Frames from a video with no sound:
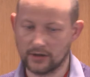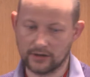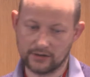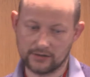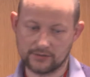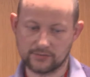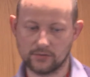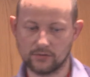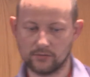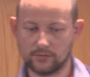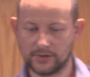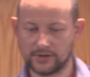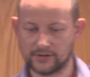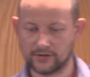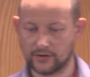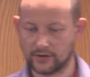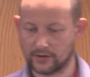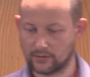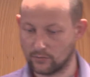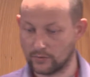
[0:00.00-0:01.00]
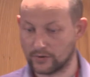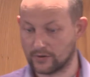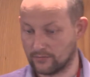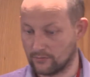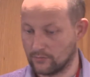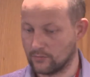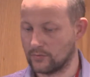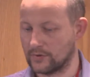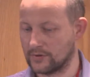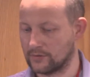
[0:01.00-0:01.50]
and that's what we'll be doing
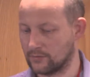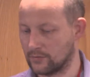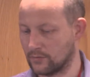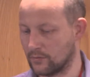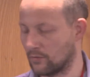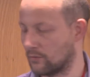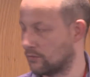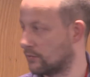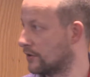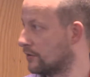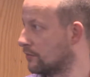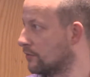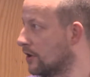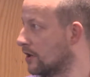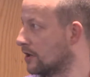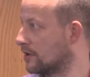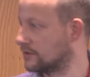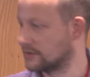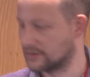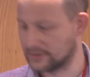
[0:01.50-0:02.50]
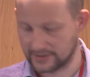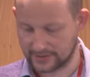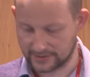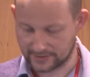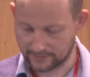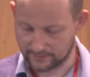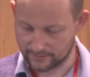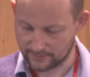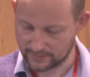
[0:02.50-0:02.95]
with the work on the system.